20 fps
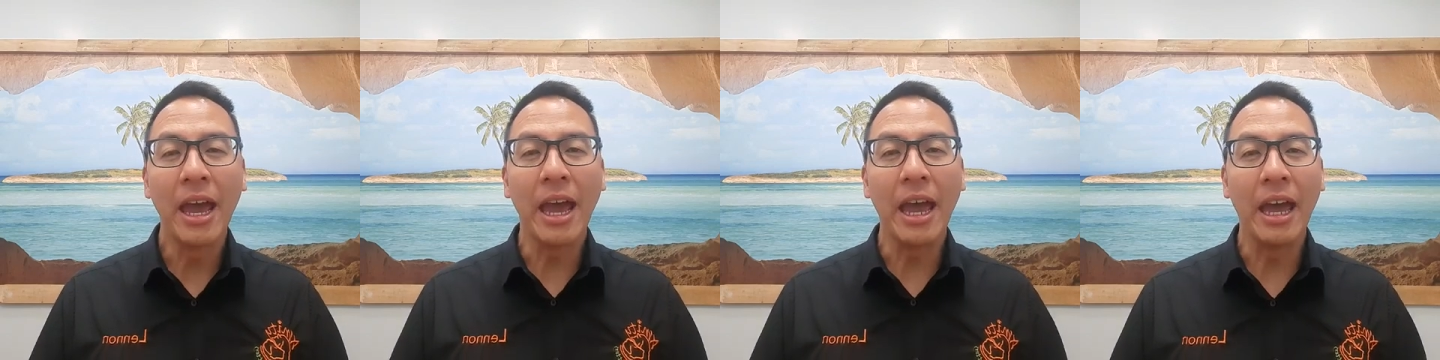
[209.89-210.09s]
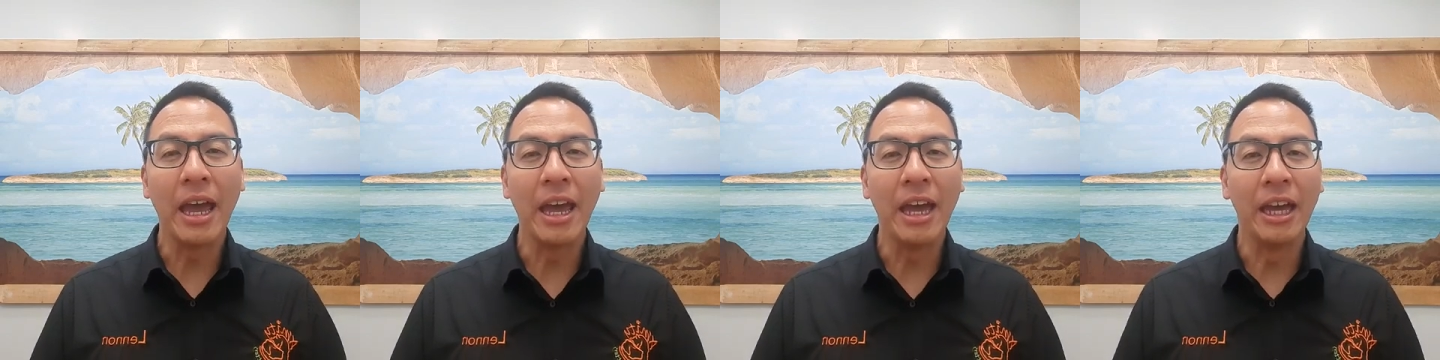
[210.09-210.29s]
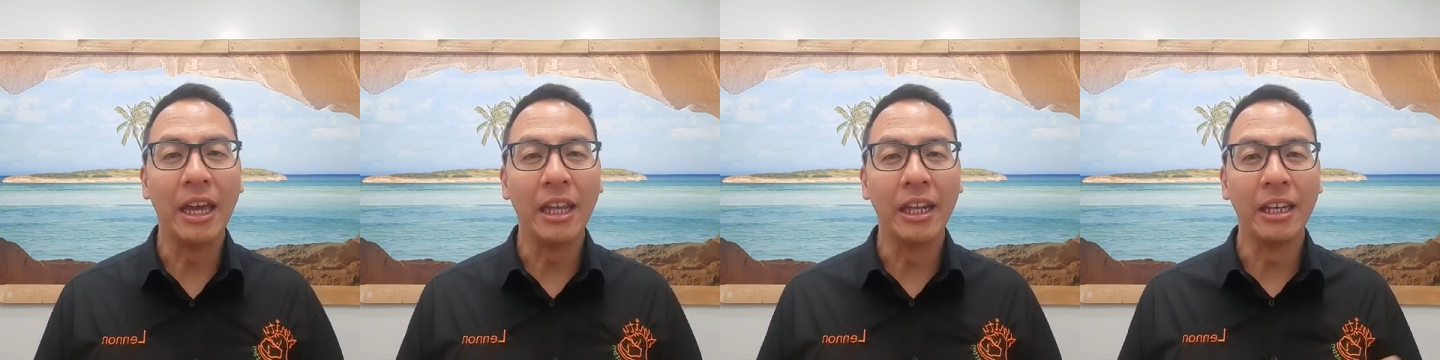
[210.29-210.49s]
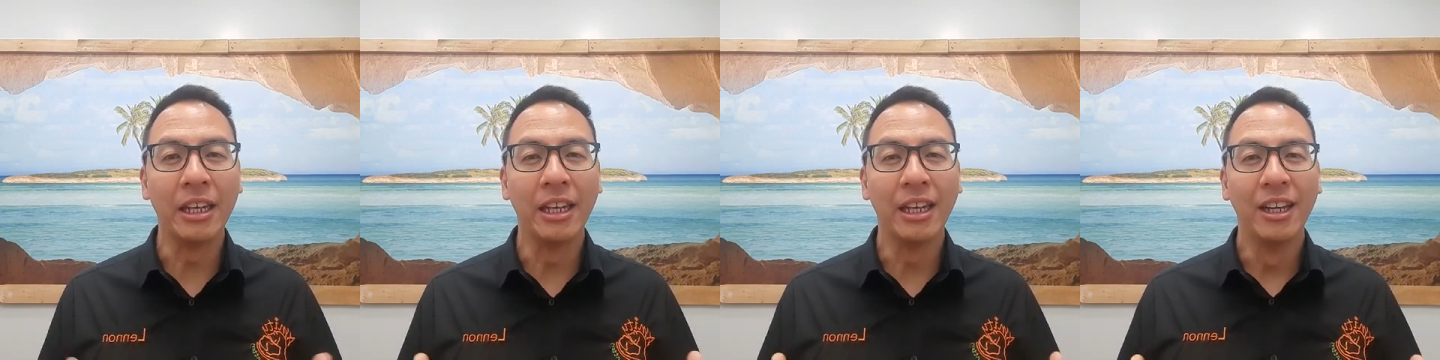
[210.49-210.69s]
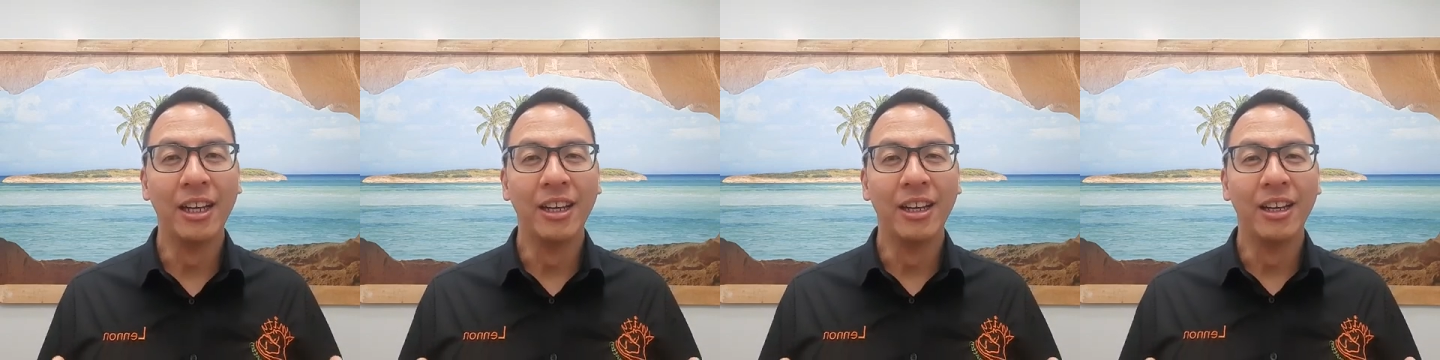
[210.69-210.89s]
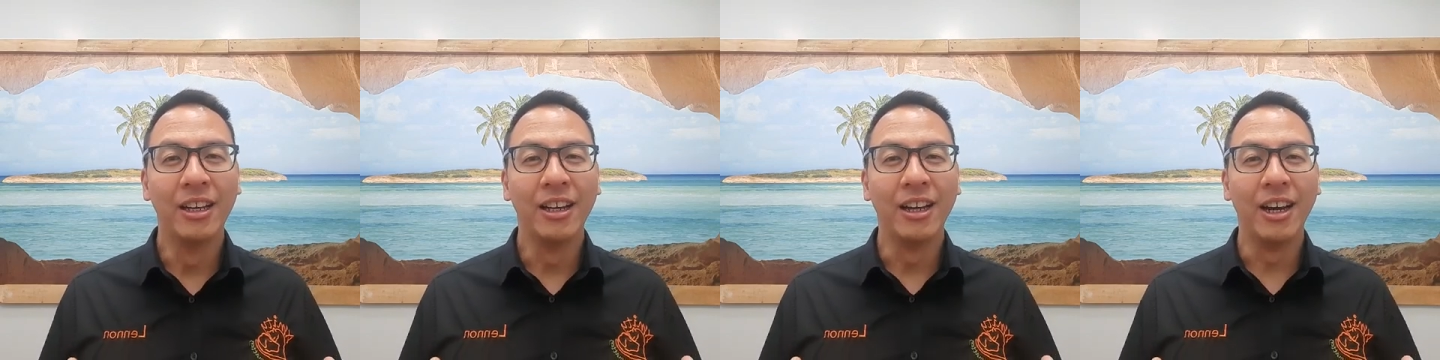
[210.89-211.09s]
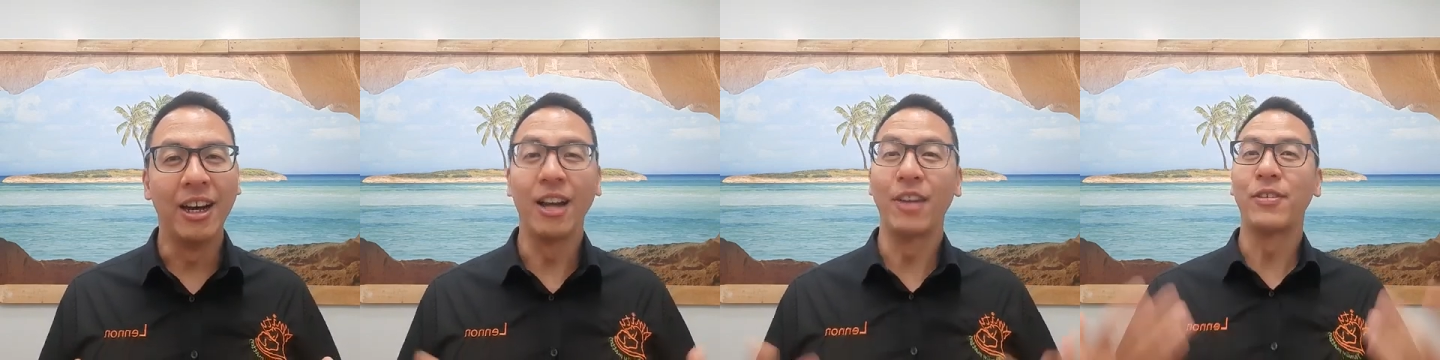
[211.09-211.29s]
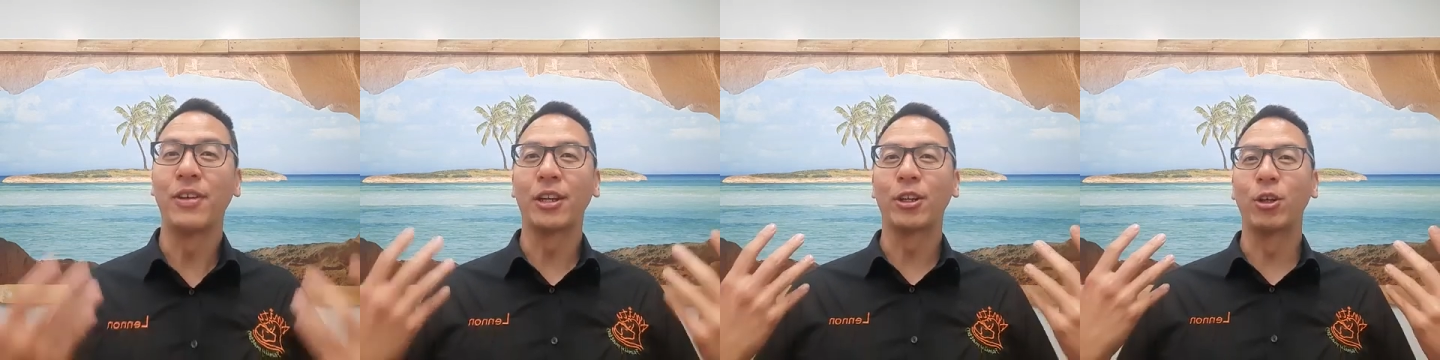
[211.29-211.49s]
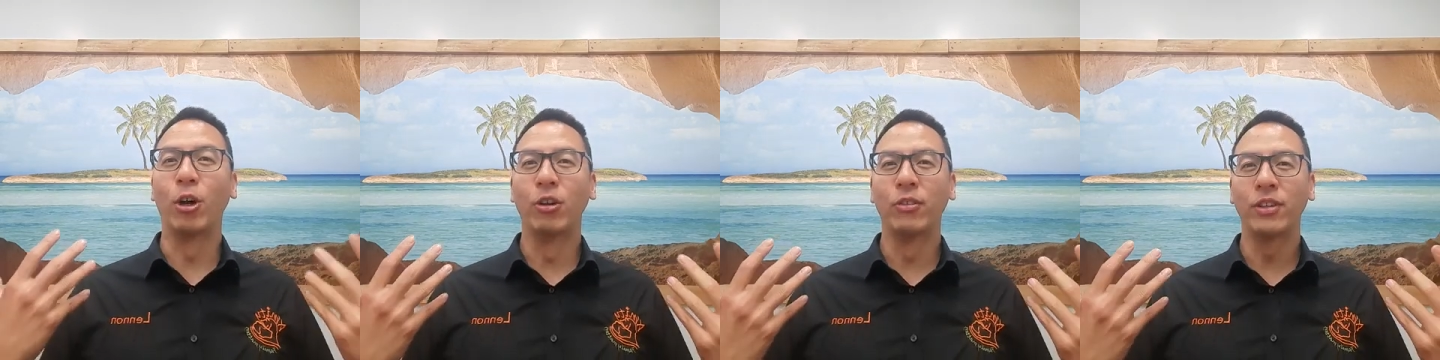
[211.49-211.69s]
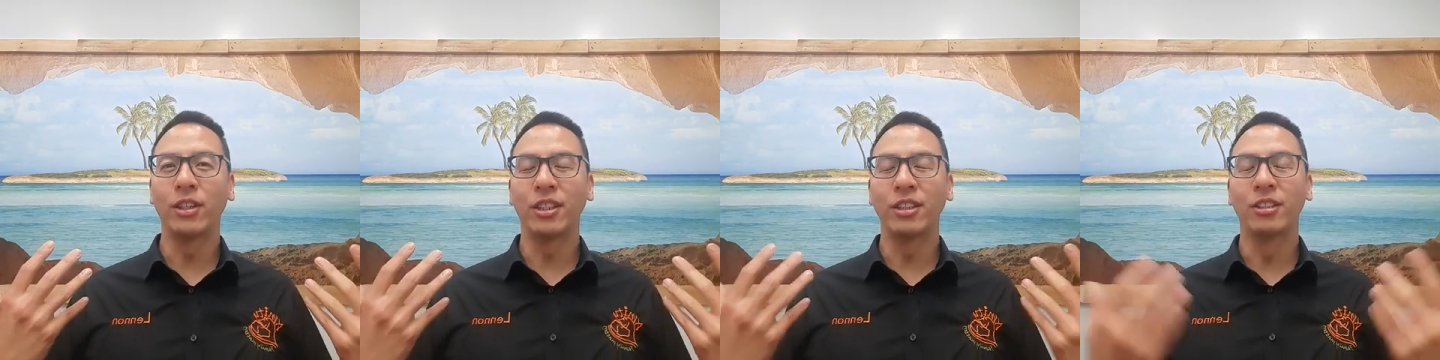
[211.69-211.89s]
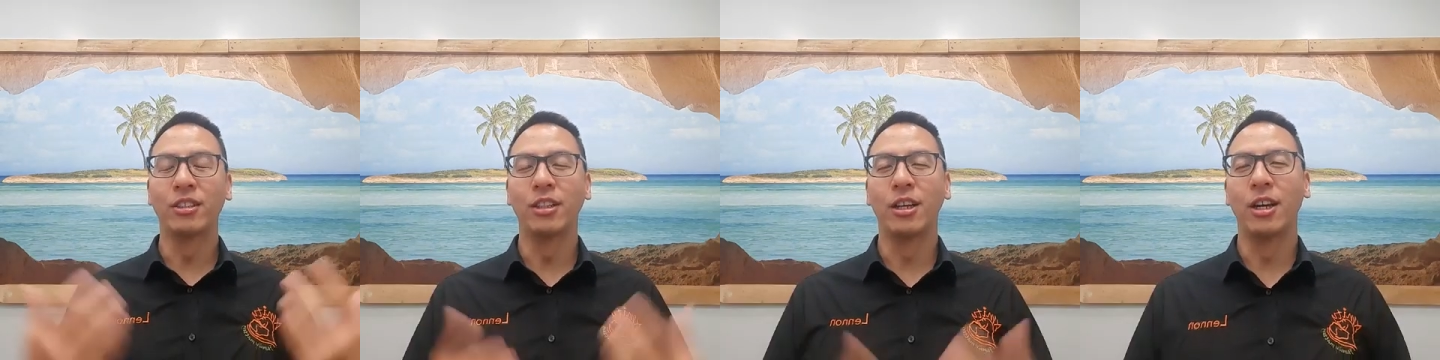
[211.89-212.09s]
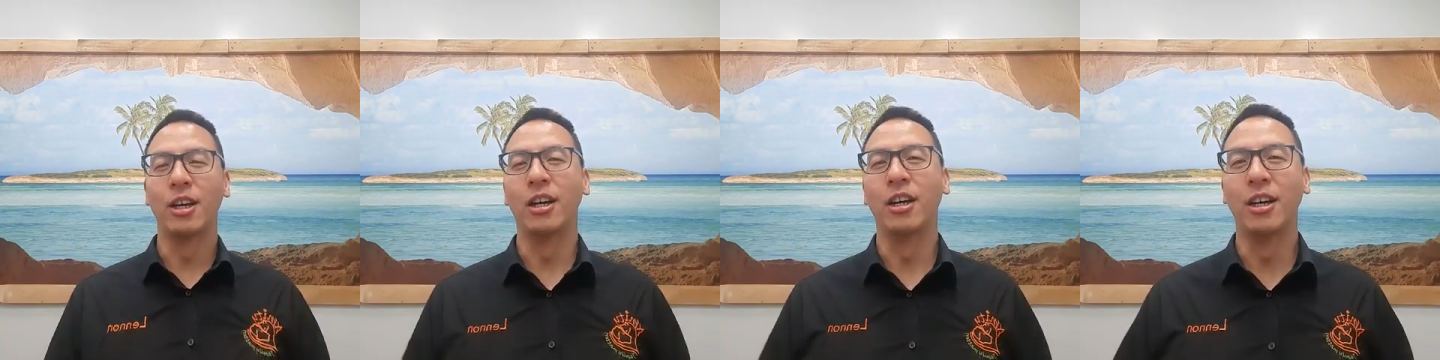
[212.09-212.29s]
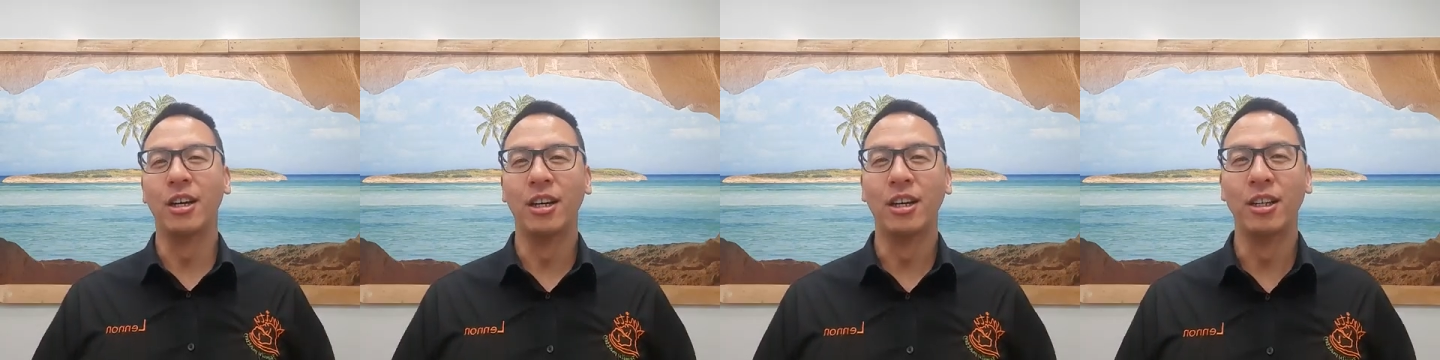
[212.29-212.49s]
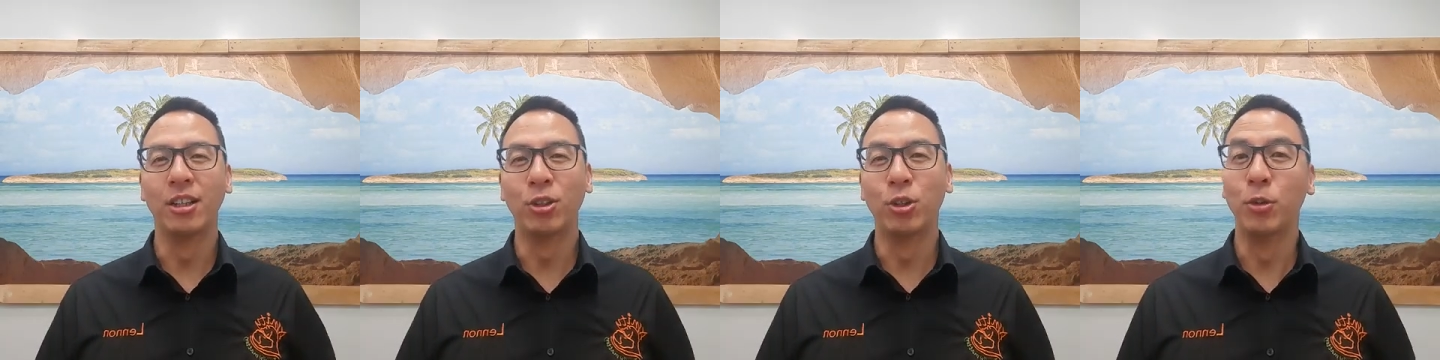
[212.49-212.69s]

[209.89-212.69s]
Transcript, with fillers: And I've had COVID uh,